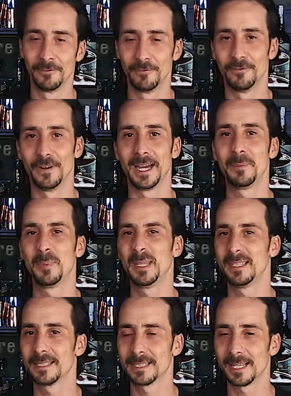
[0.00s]
vibe
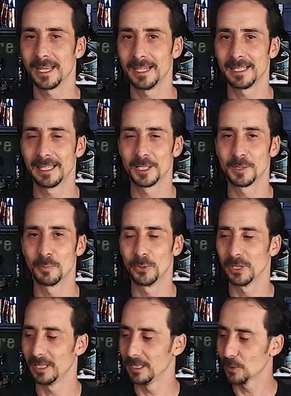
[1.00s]
inside, let's
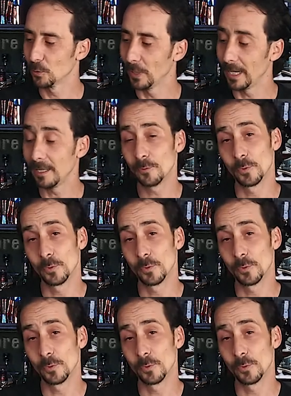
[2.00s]
put it this way,